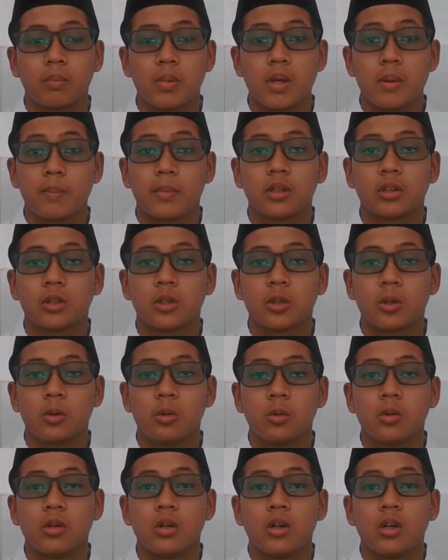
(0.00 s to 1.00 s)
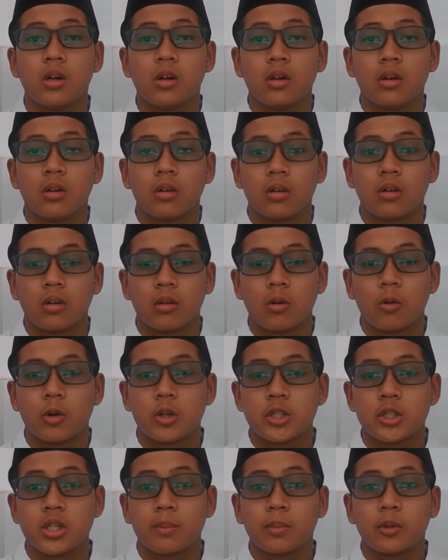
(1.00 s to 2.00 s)
people to
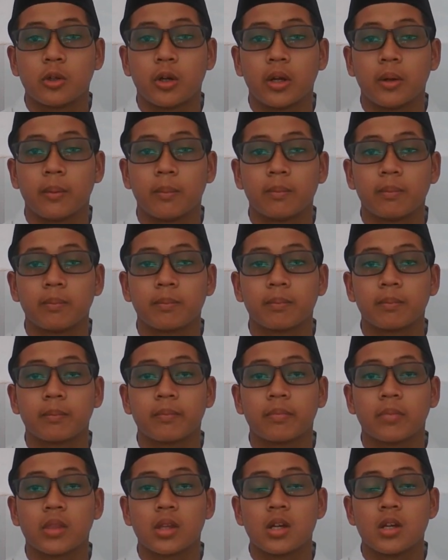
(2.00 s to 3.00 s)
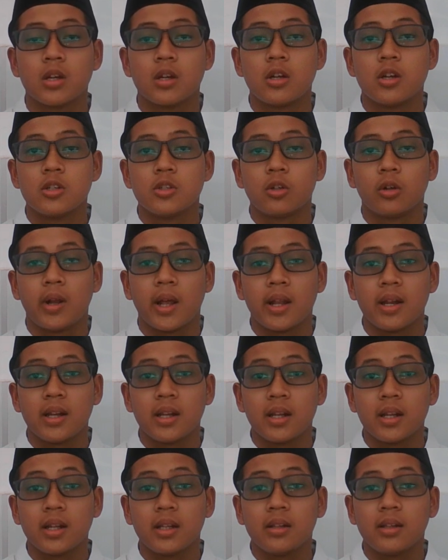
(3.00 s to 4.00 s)
worship to him. So
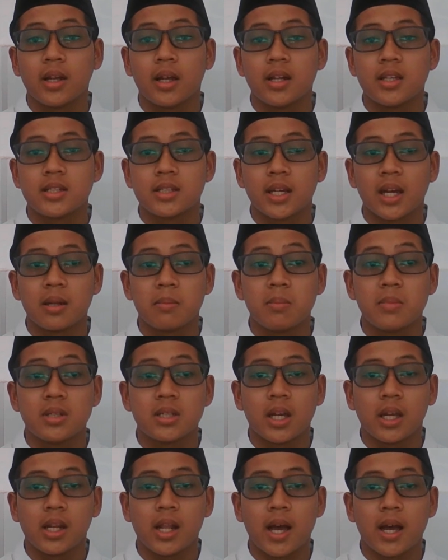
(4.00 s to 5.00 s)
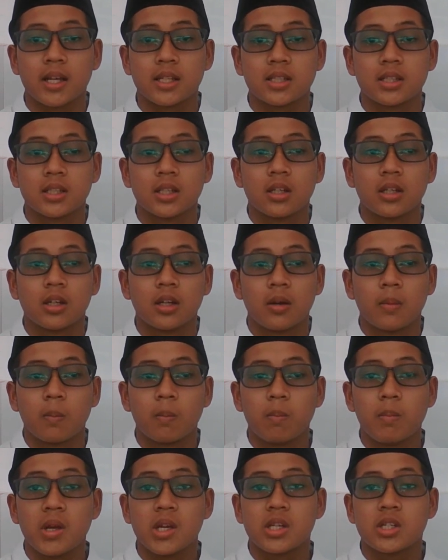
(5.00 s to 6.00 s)
then that is can be said as
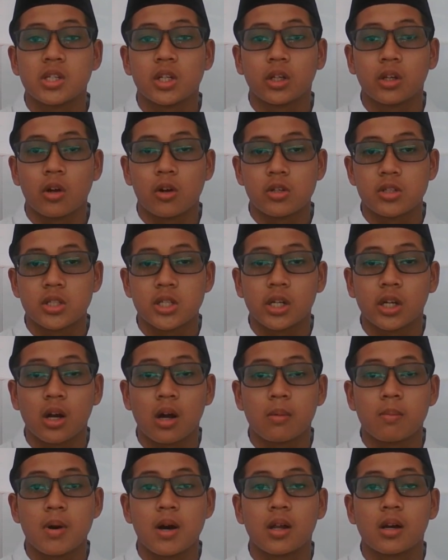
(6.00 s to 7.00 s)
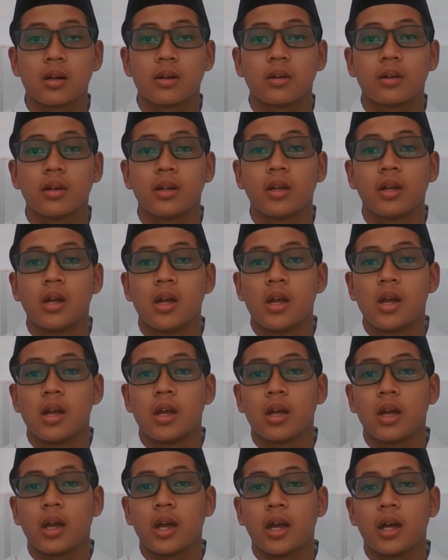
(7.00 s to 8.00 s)
big shirk or shirk of God.
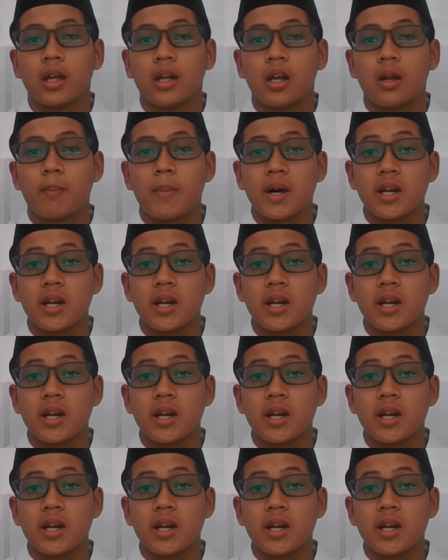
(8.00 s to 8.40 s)
And the